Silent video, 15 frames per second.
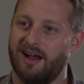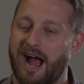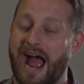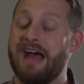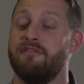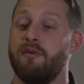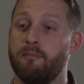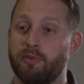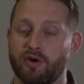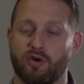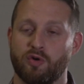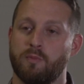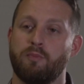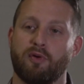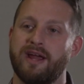I have a book
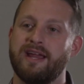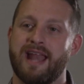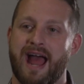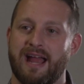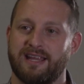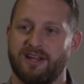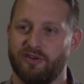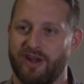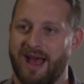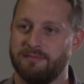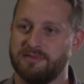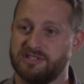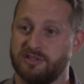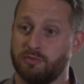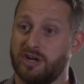called Brain Hacking on
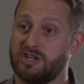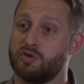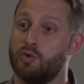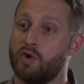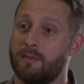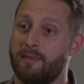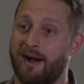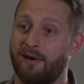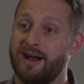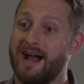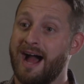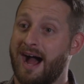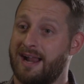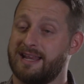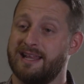Amazon where I talk about
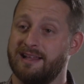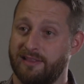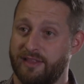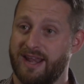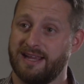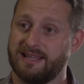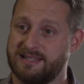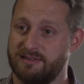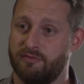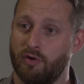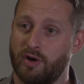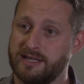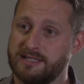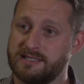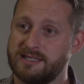how to kill the negative
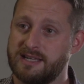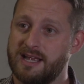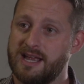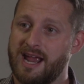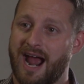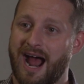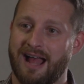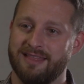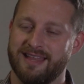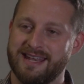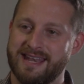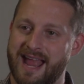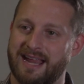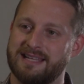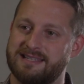voice. And the
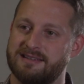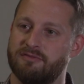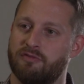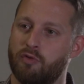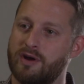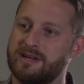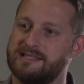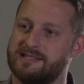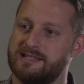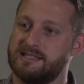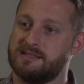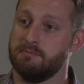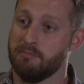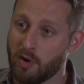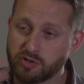negative
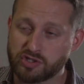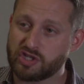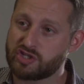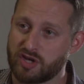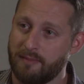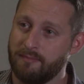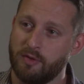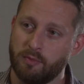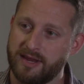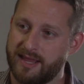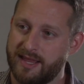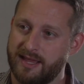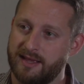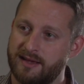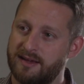voices, most of the time that we
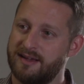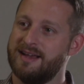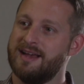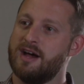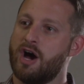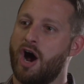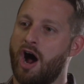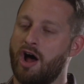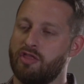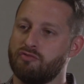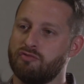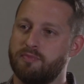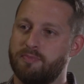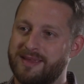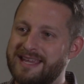hear, are the
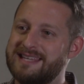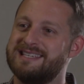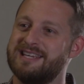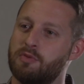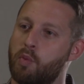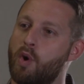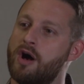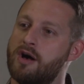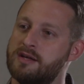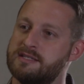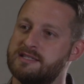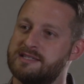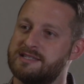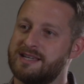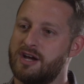repeated
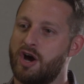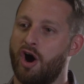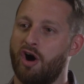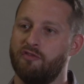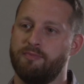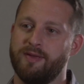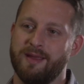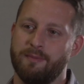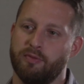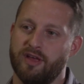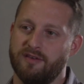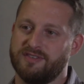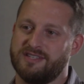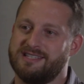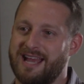words of people
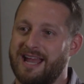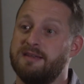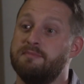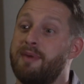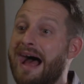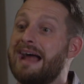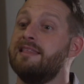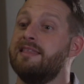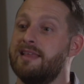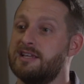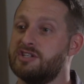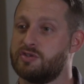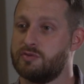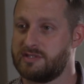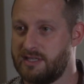that have said bad
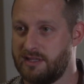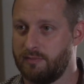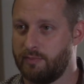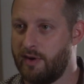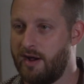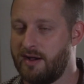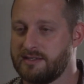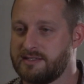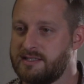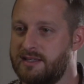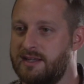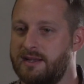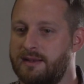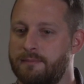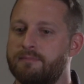things to us in the past.
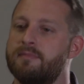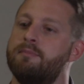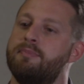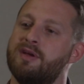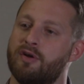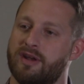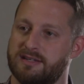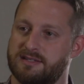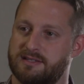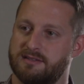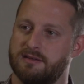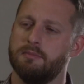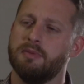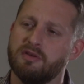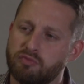Be
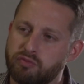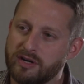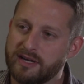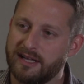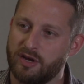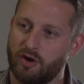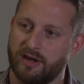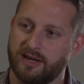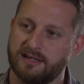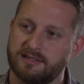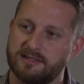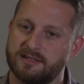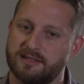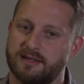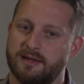honest. Be really
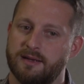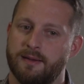honest.